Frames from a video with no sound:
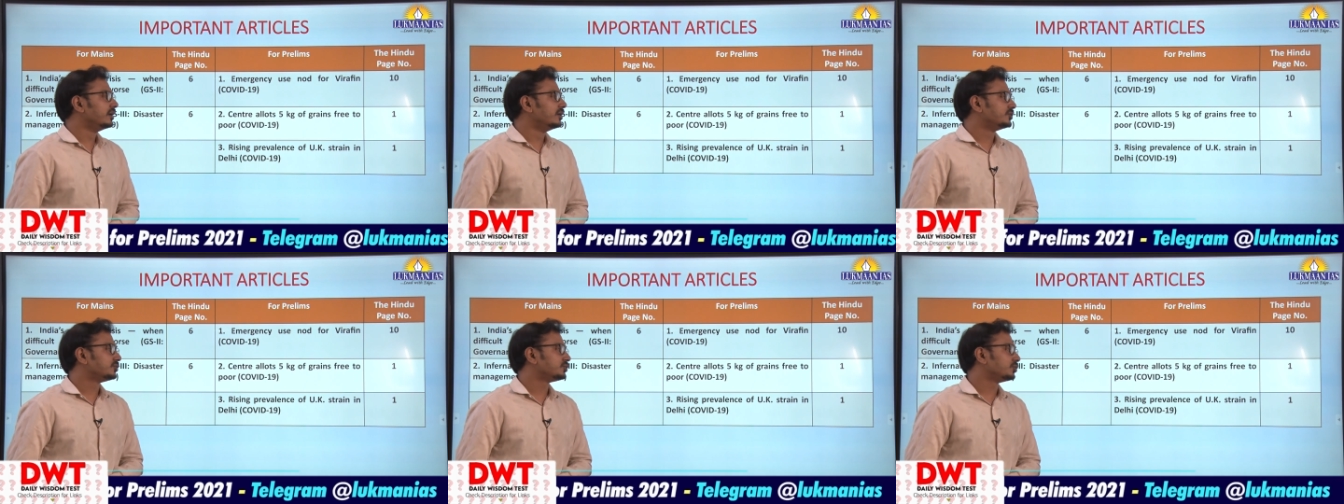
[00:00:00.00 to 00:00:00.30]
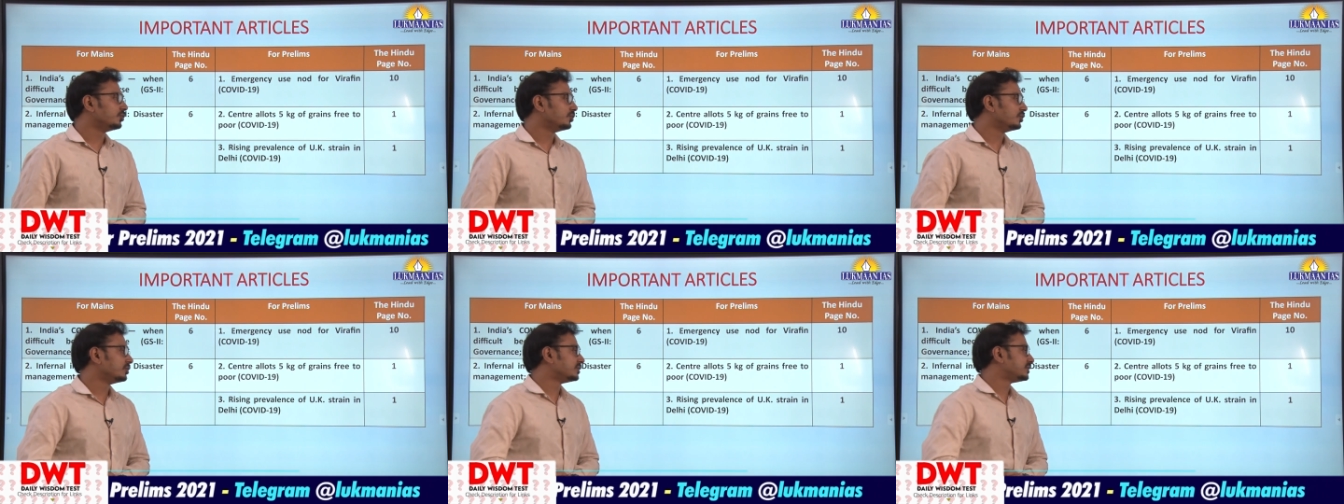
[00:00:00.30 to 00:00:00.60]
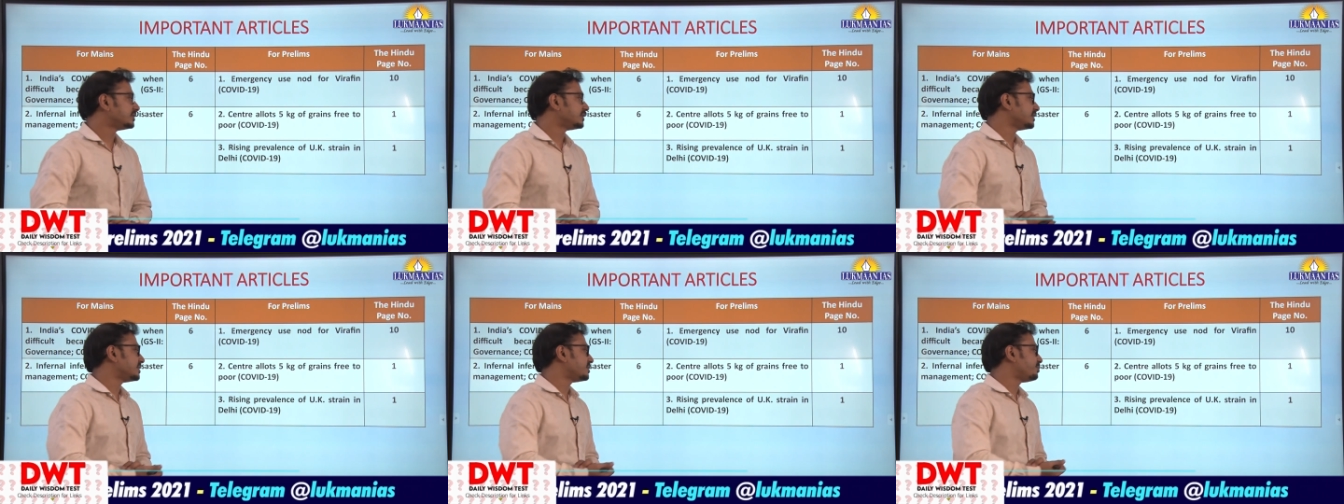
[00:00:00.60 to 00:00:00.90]
So,
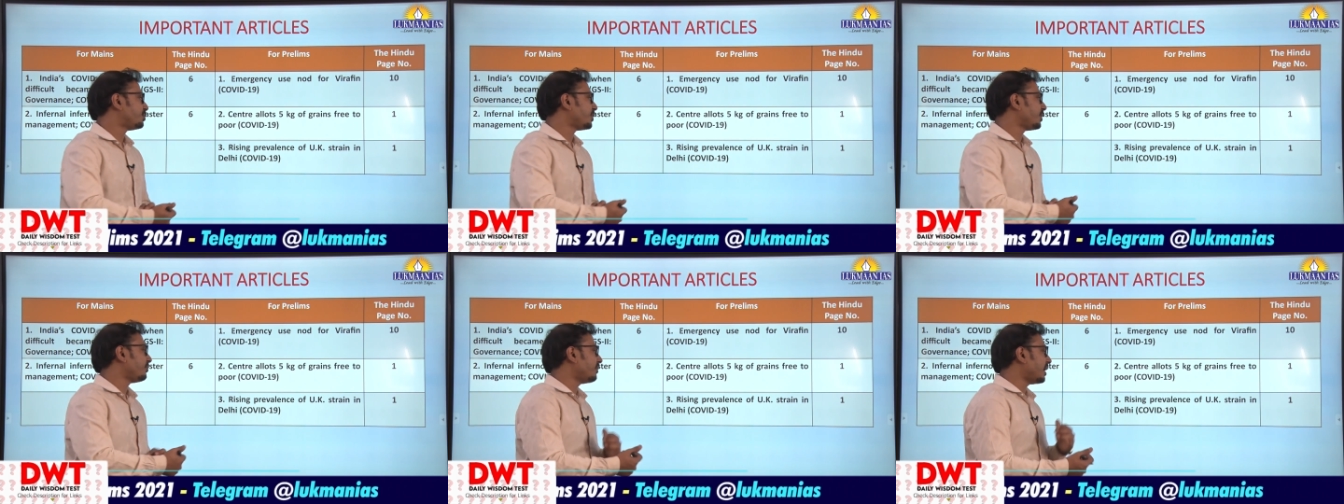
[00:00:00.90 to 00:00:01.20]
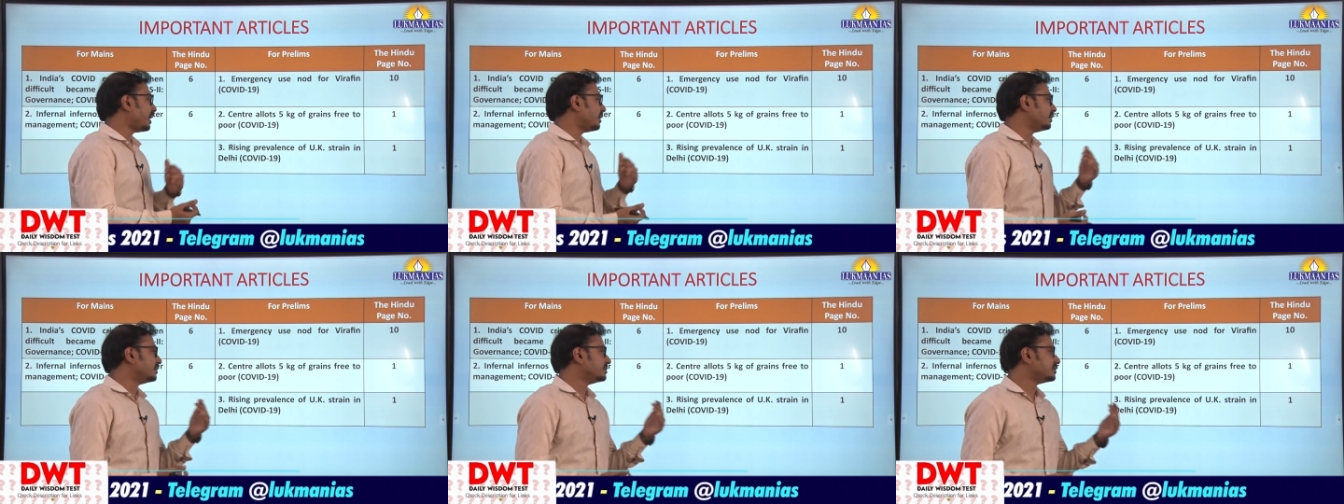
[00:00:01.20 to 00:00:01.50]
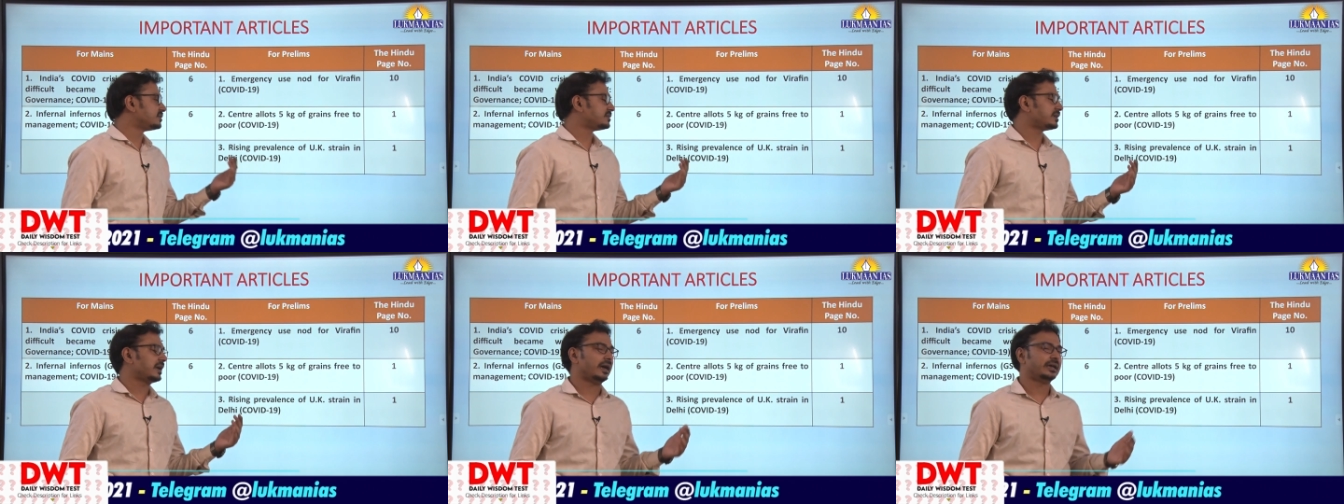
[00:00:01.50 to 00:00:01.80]
such
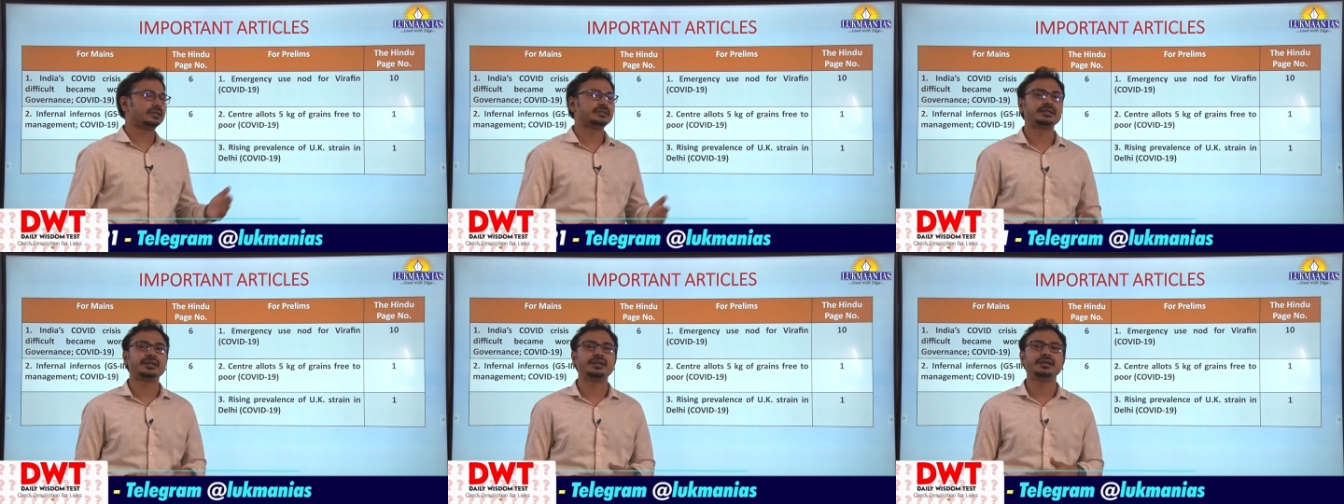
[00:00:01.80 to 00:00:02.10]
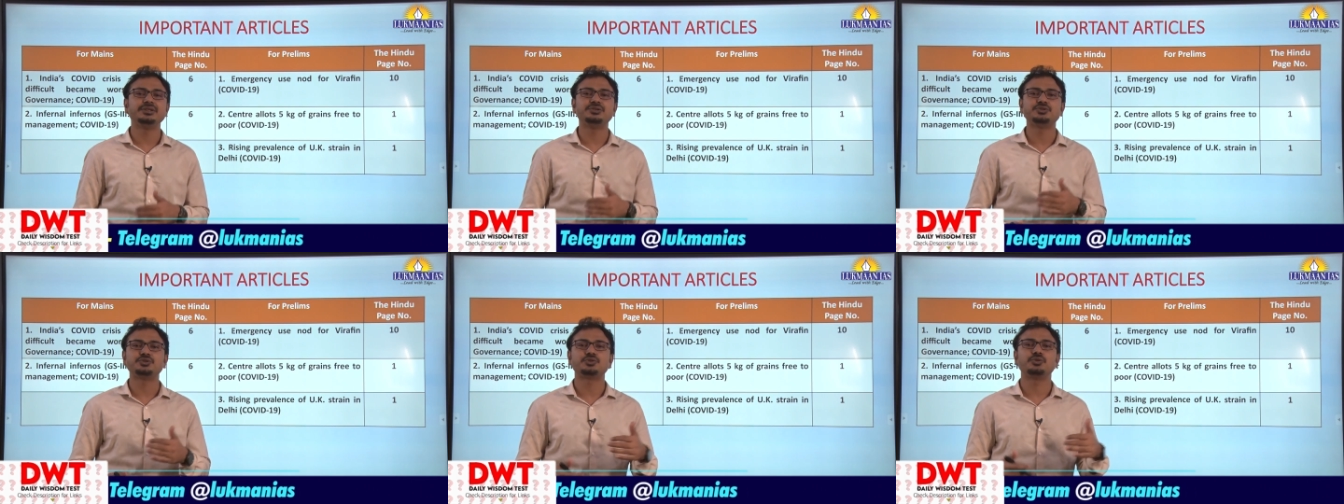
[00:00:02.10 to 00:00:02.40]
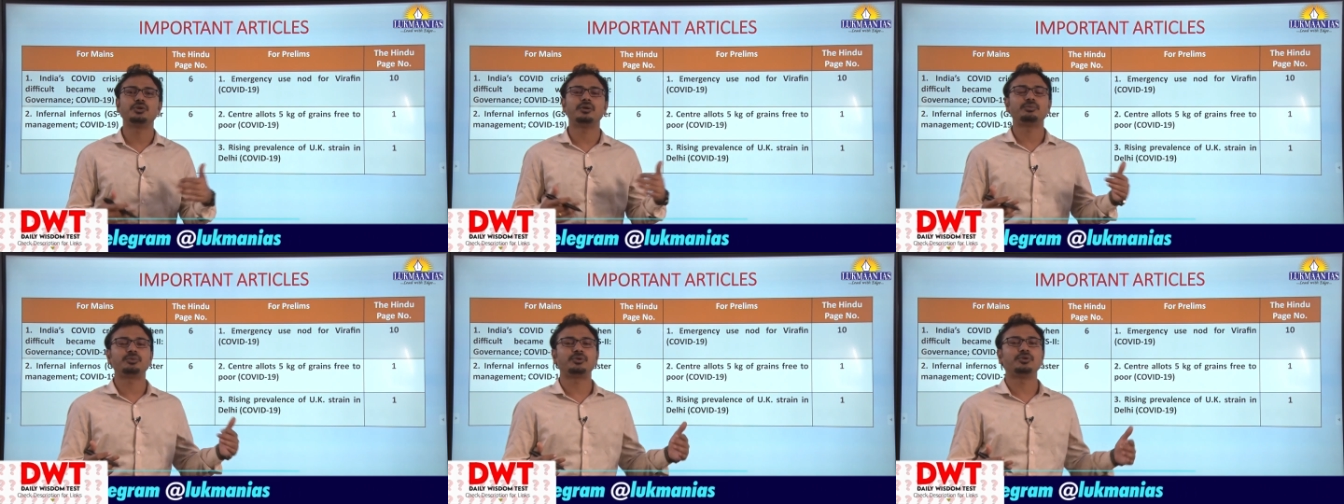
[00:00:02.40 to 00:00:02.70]
prevalence has reached
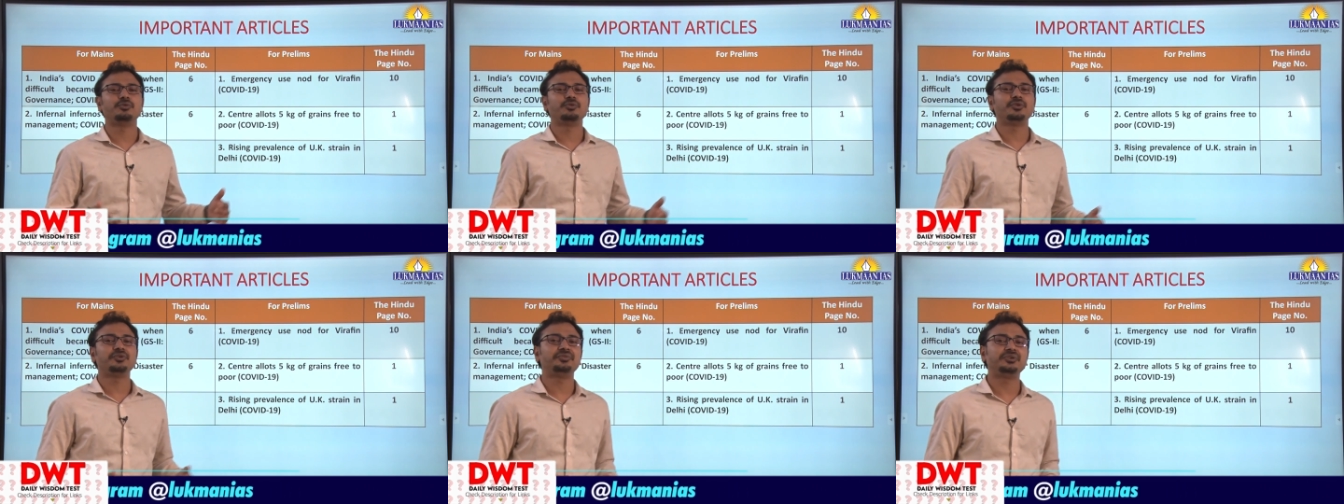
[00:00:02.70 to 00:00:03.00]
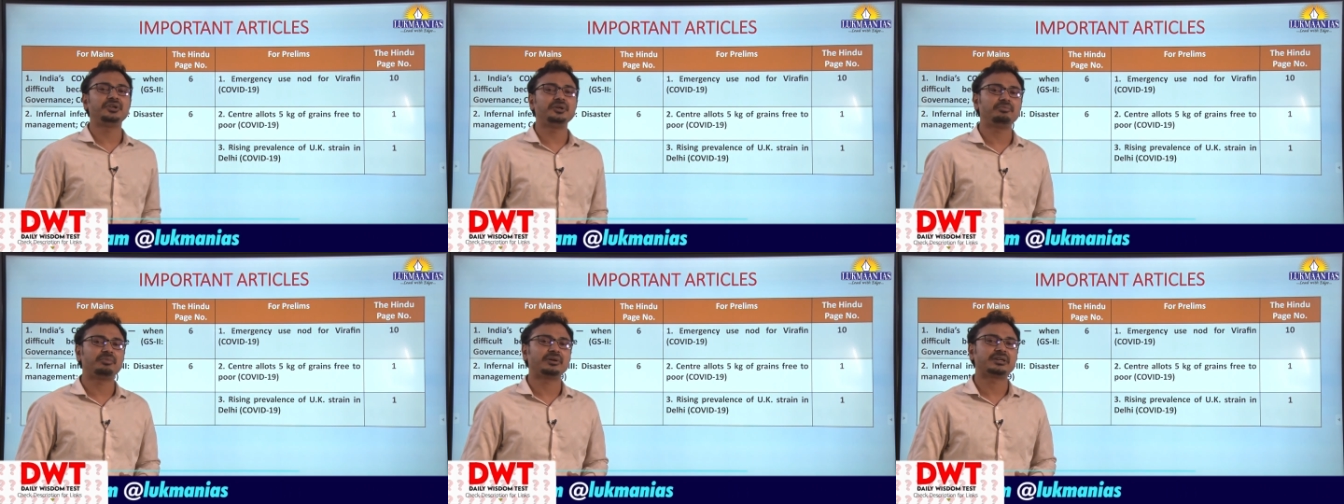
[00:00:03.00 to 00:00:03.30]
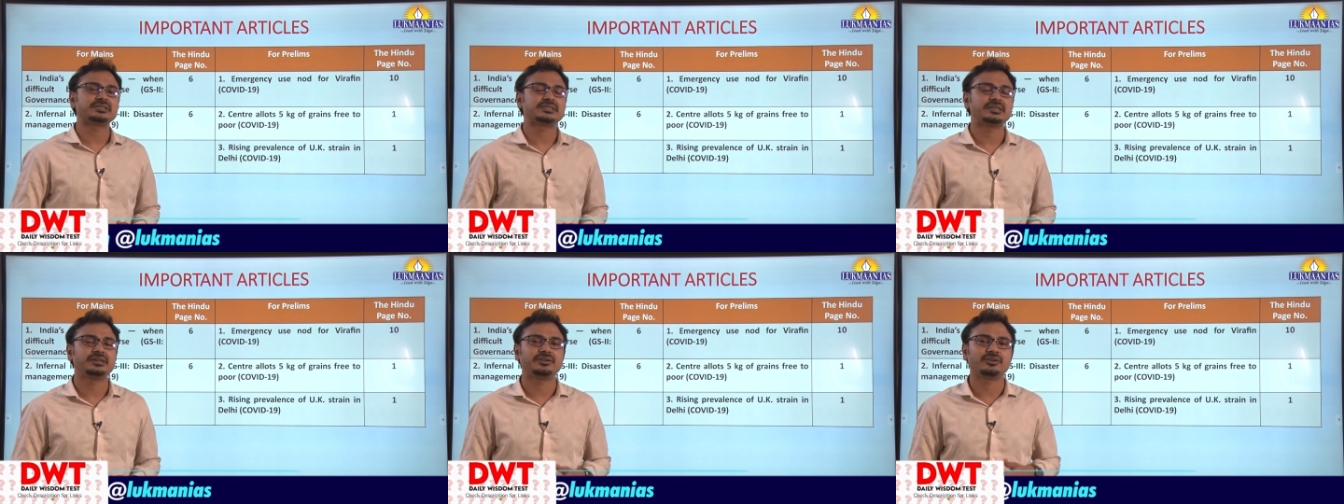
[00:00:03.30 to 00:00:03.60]
to up to fifty
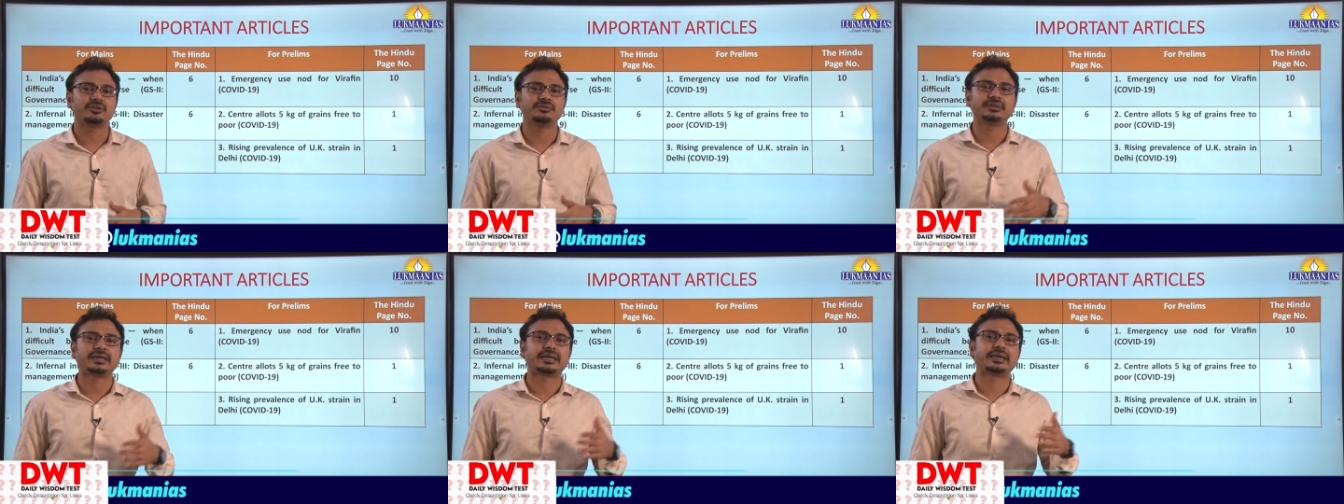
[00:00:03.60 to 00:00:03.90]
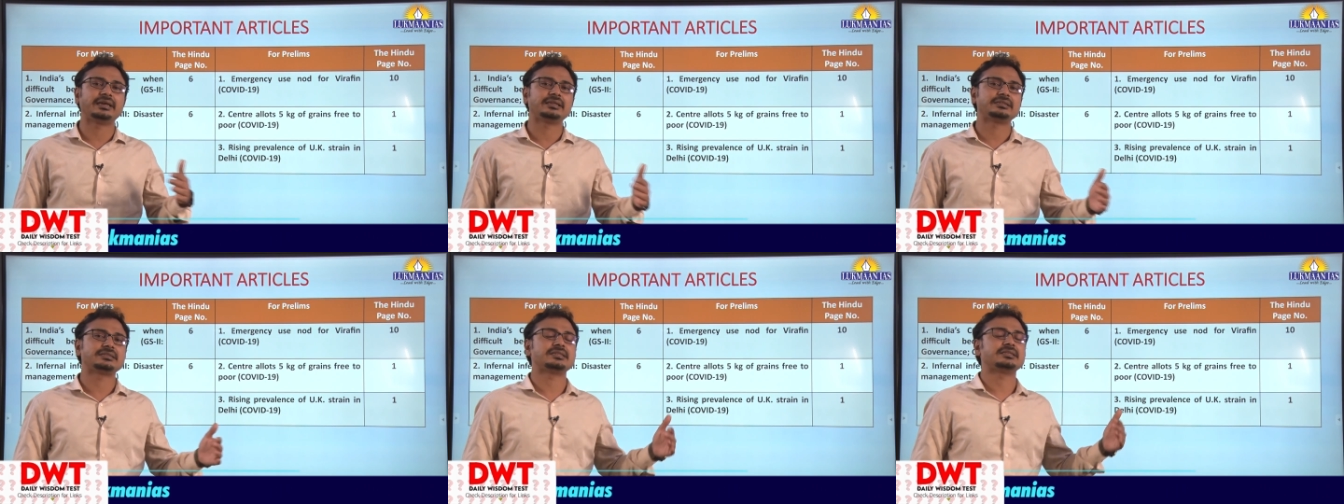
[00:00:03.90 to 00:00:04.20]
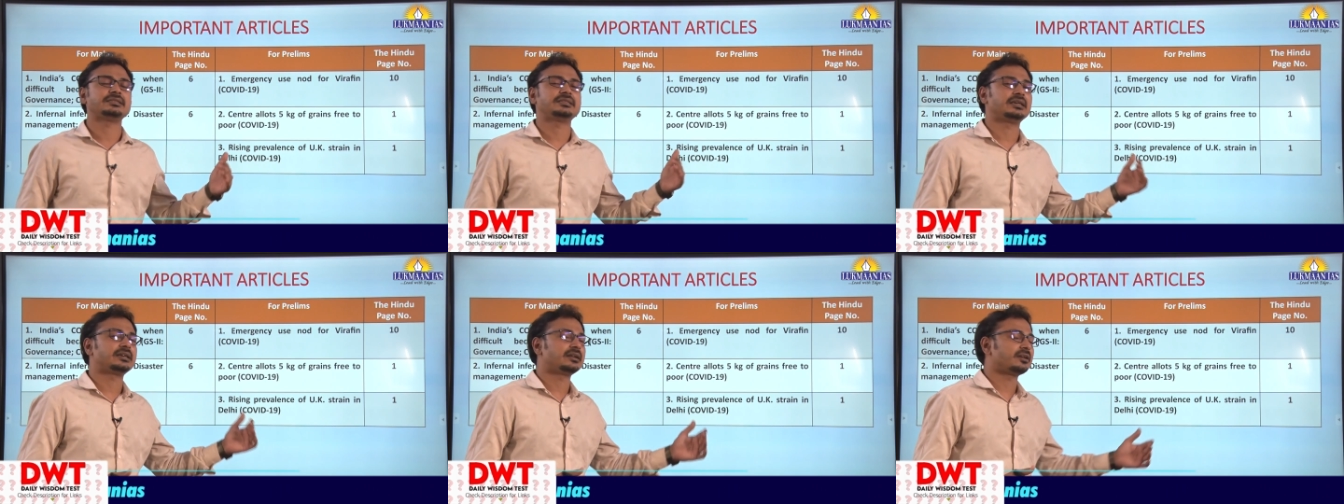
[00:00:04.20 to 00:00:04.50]
percent of the
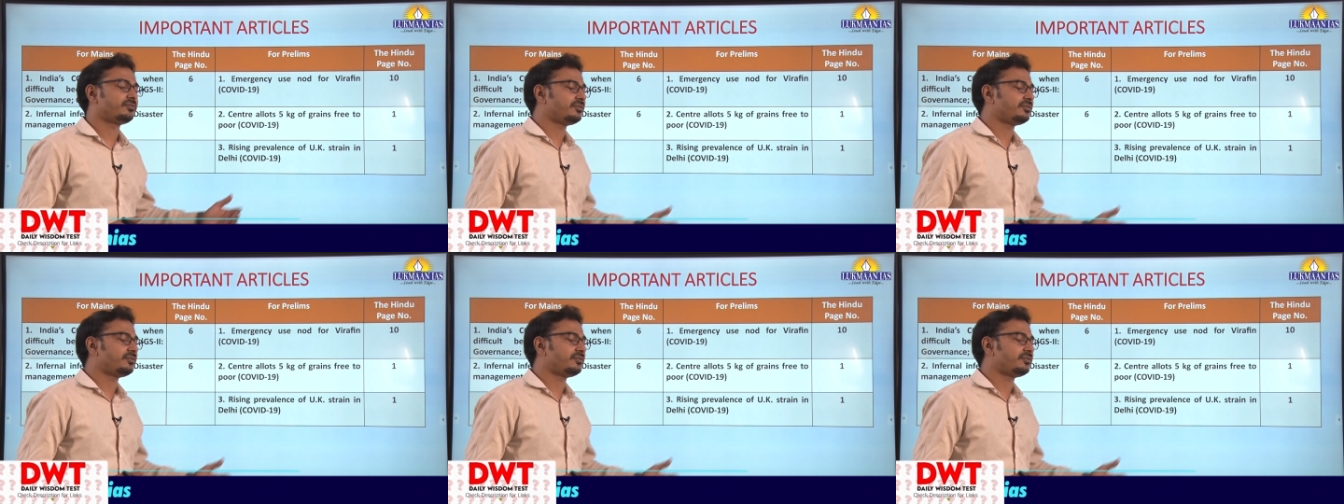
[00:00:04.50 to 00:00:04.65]
cases that are